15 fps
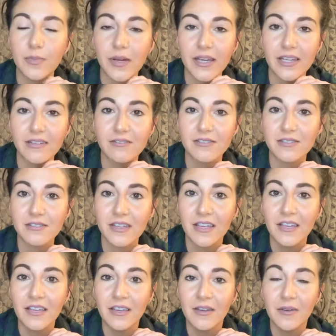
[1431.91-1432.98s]
But it was
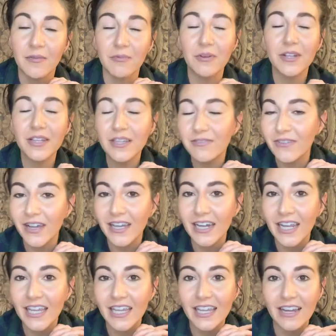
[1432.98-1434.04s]
really fun
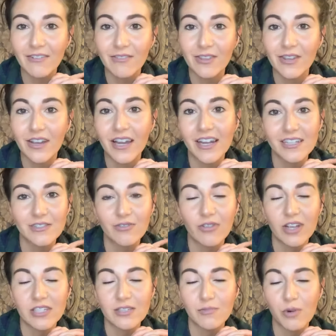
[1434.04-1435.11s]
hanging out with you guys. We've
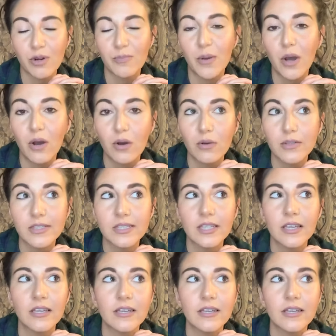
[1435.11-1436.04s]
got some more posts